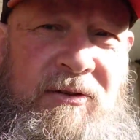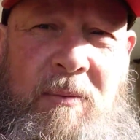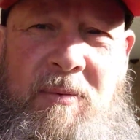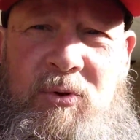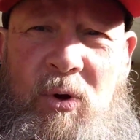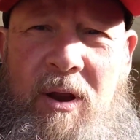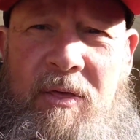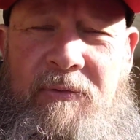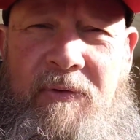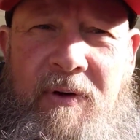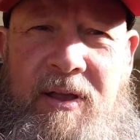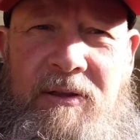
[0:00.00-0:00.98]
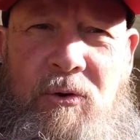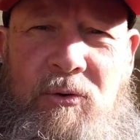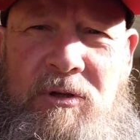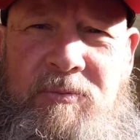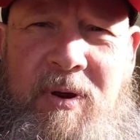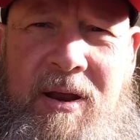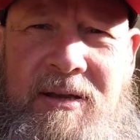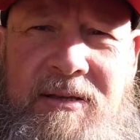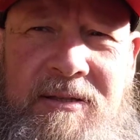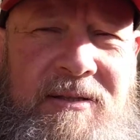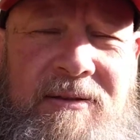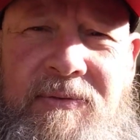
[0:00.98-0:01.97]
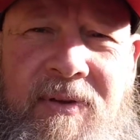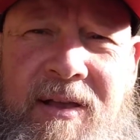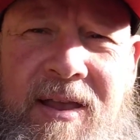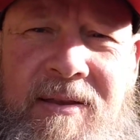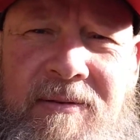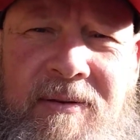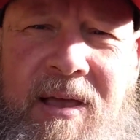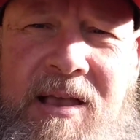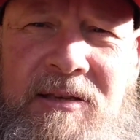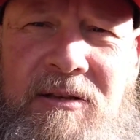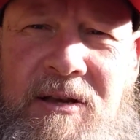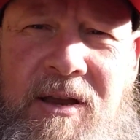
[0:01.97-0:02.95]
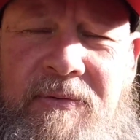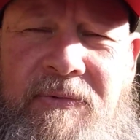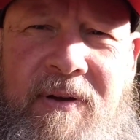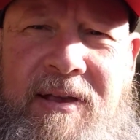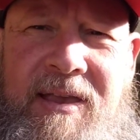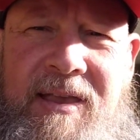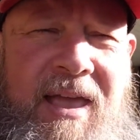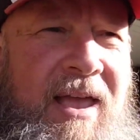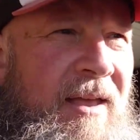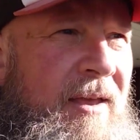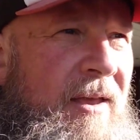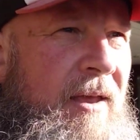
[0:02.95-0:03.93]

send me to another fucking doctor's practice. fucking asshole, you fucking get.